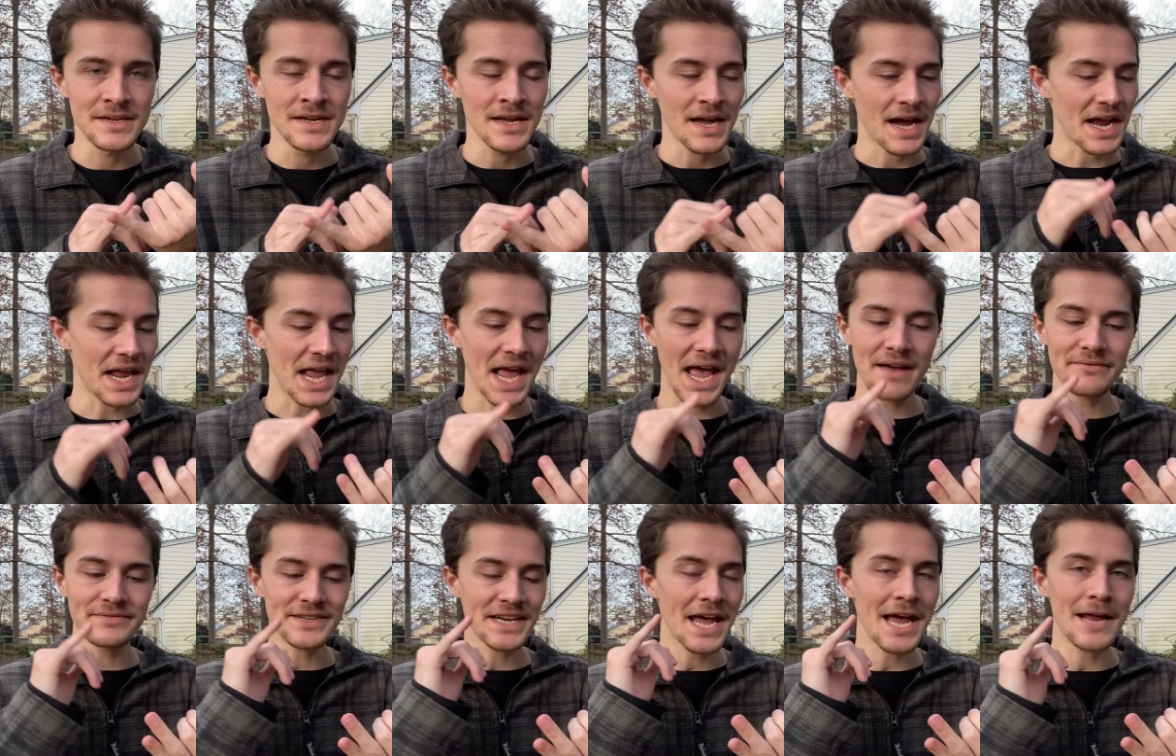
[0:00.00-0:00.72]
I
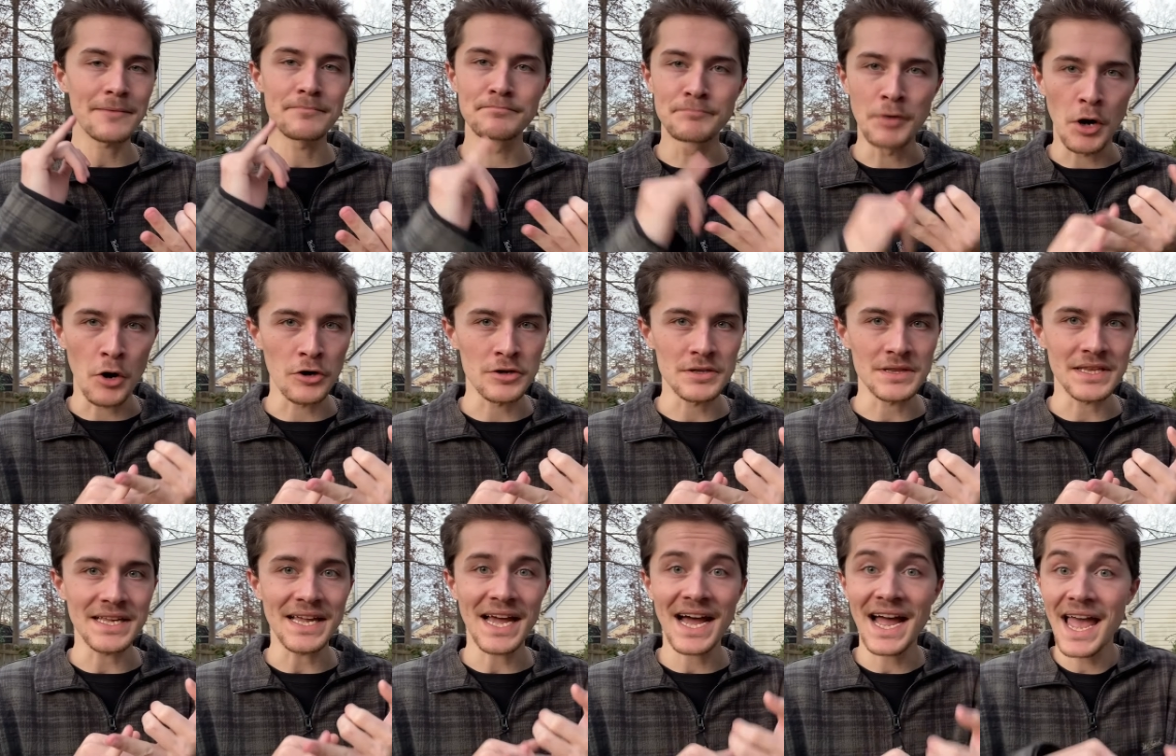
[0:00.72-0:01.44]
haven't had
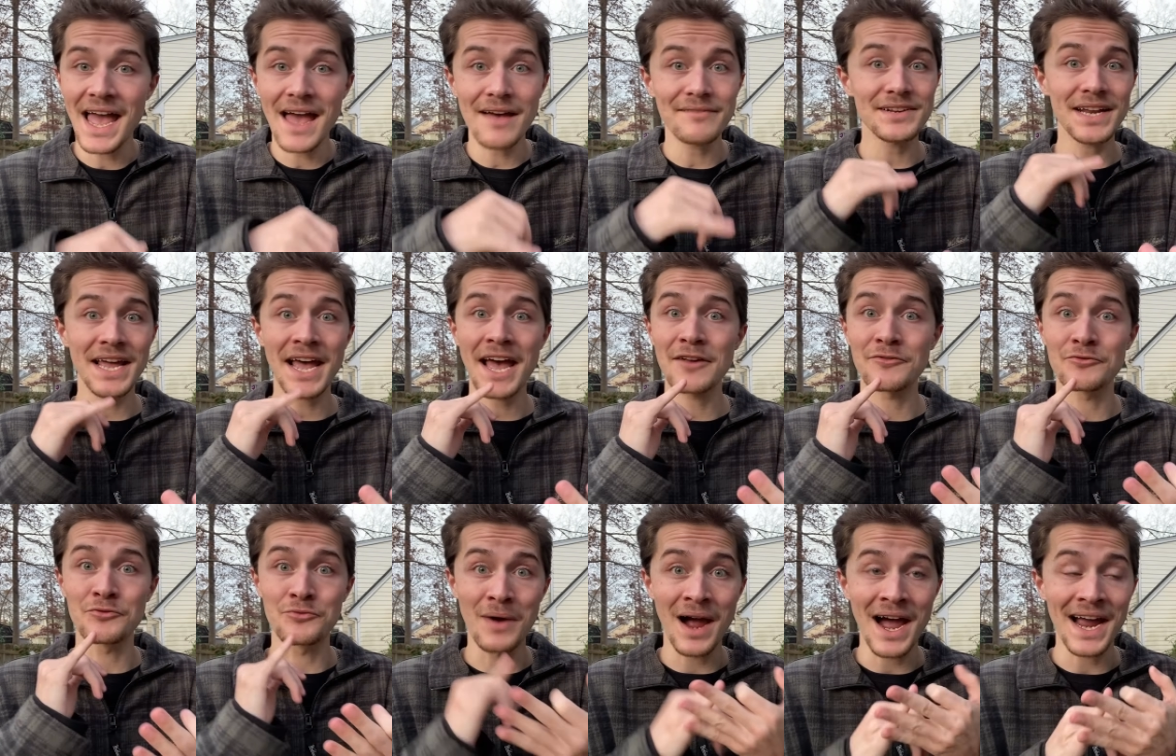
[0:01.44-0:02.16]
barley. I haven't
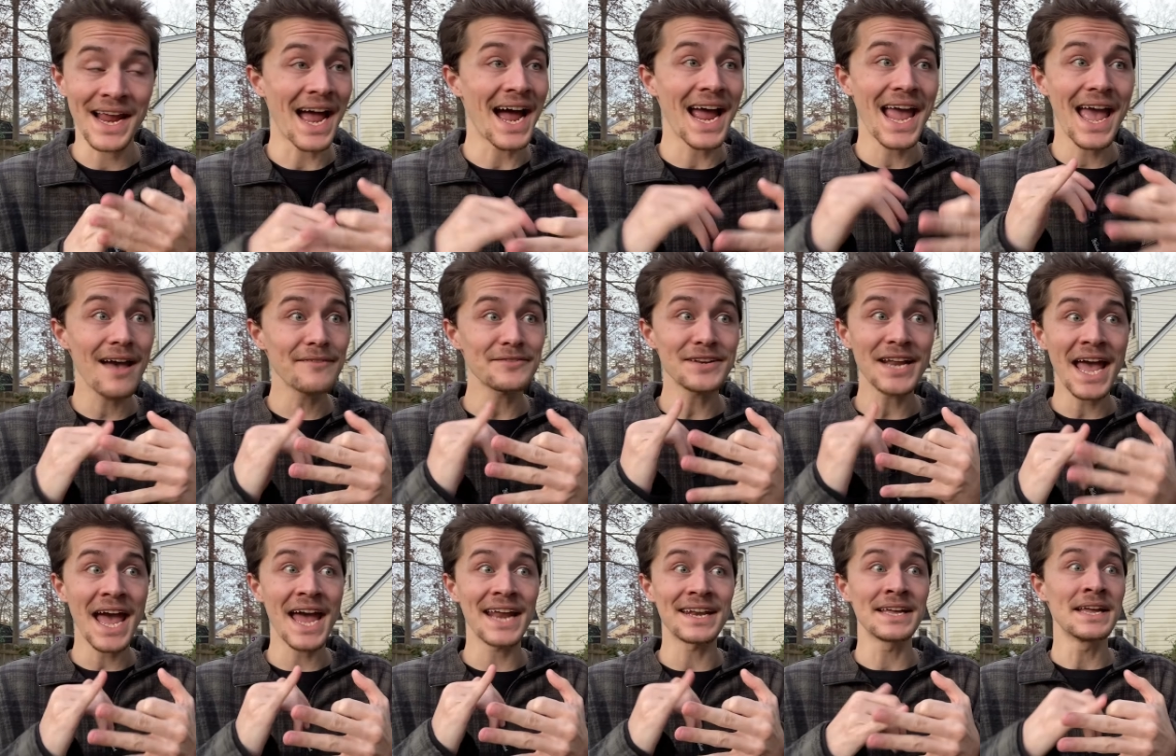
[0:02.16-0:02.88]
had rye. I haven't
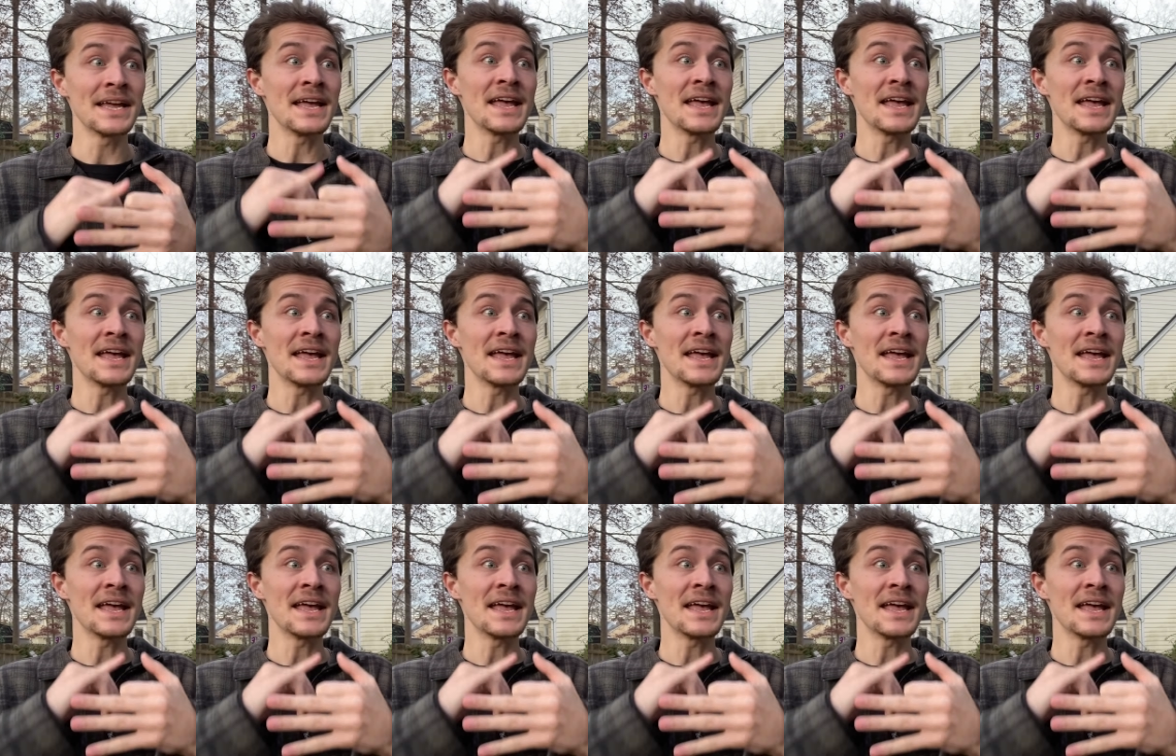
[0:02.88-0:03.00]
had